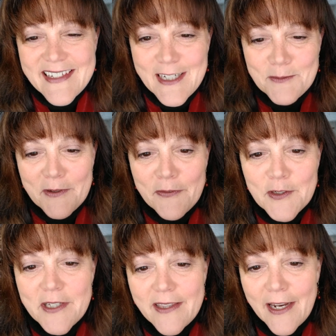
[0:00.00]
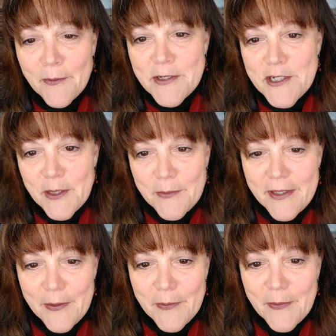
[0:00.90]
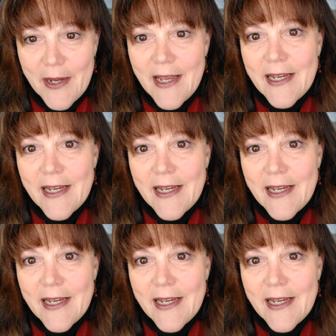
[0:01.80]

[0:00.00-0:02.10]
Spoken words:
But first, I thought I would share with you